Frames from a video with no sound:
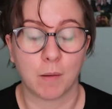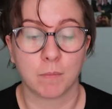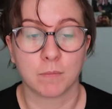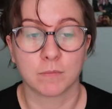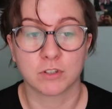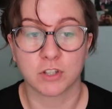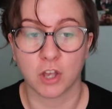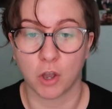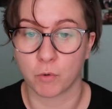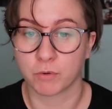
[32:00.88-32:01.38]

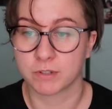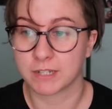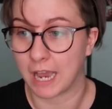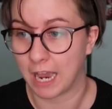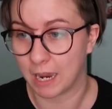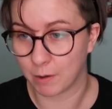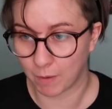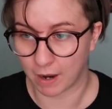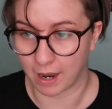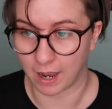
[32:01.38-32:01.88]
So
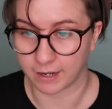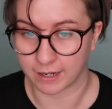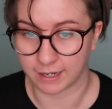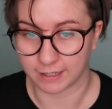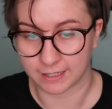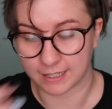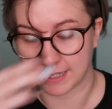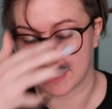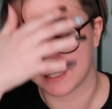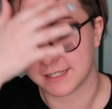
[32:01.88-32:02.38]
Taiwan, at
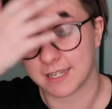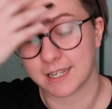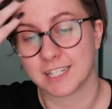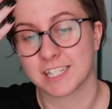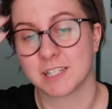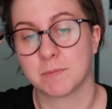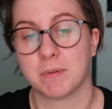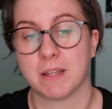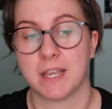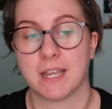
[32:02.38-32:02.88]
least, is
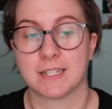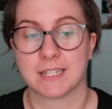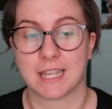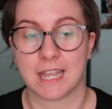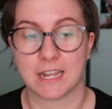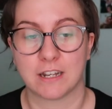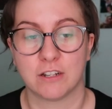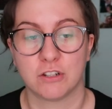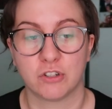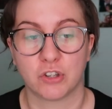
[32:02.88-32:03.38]
split
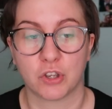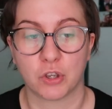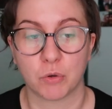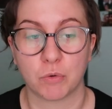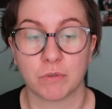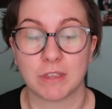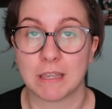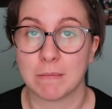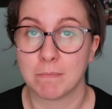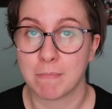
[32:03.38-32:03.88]
into
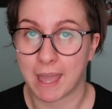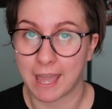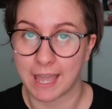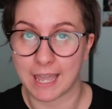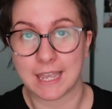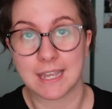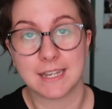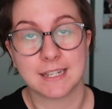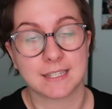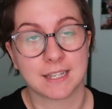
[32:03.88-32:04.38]
the
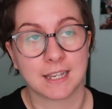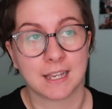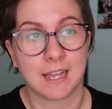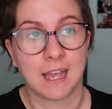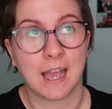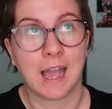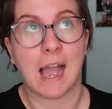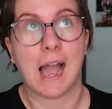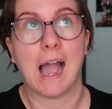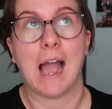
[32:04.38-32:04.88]
Mays
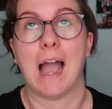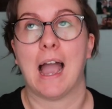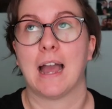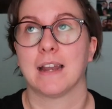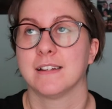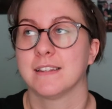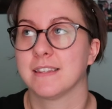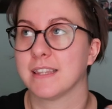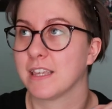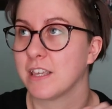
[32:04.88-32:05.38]

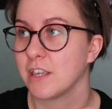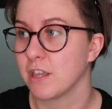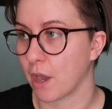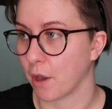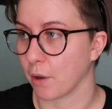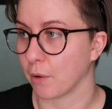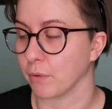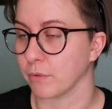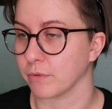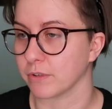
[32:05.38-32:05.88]
and the
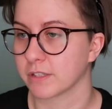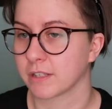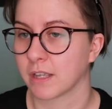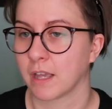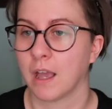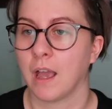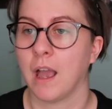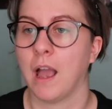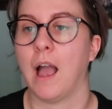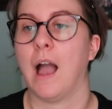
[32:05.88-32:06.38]
Yos.
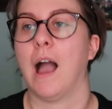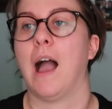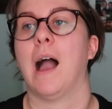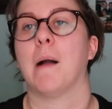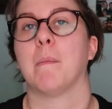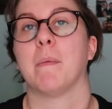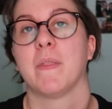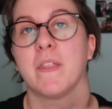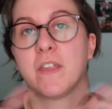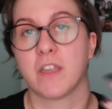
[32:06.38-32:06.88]

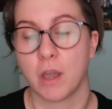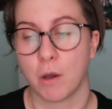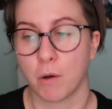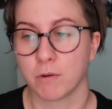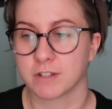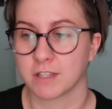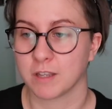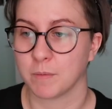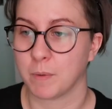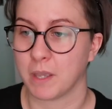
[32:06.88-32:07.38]
And the Yos
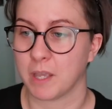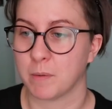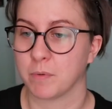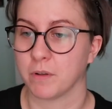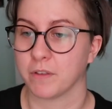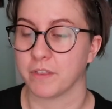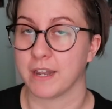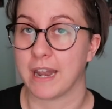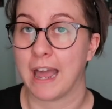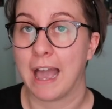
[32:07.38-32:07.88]
are the people
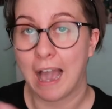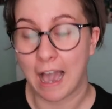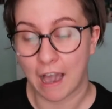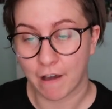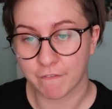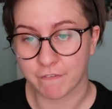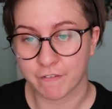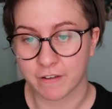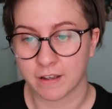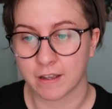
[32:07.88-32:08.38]
that
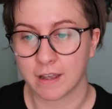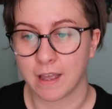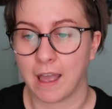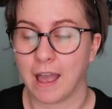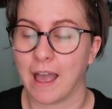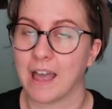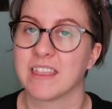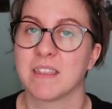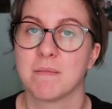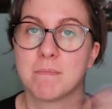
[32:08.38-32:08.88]
have,
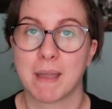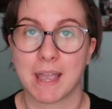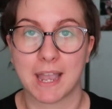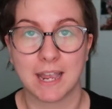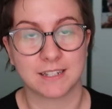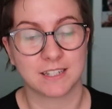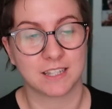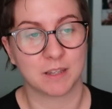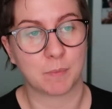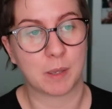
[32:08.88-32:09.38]
and the
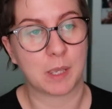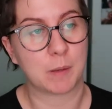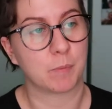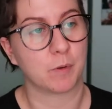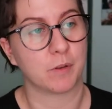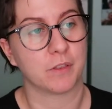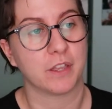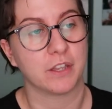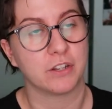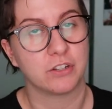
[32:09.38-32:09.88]
Mays are the
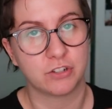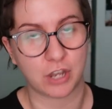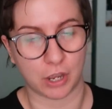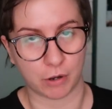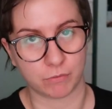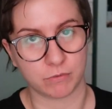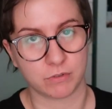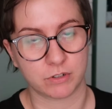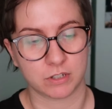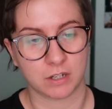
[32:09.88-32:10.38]
people that
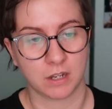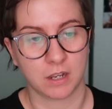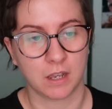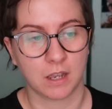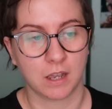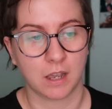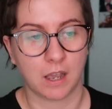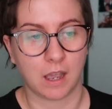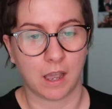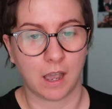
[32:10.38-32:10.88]
don't.
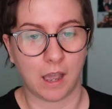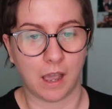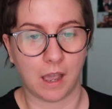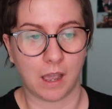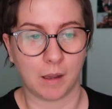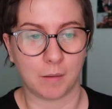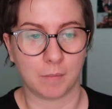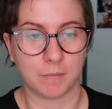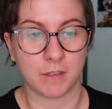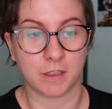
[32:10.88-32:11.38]

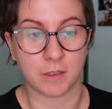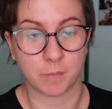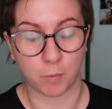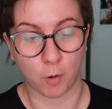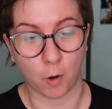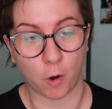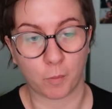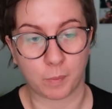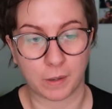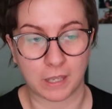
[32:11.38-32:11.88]
They're the
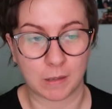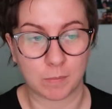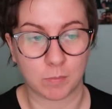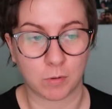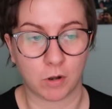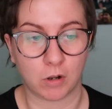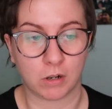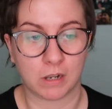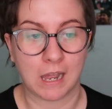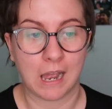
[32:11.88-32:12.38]
poor
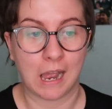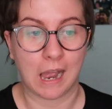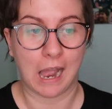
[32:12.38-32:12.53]
people.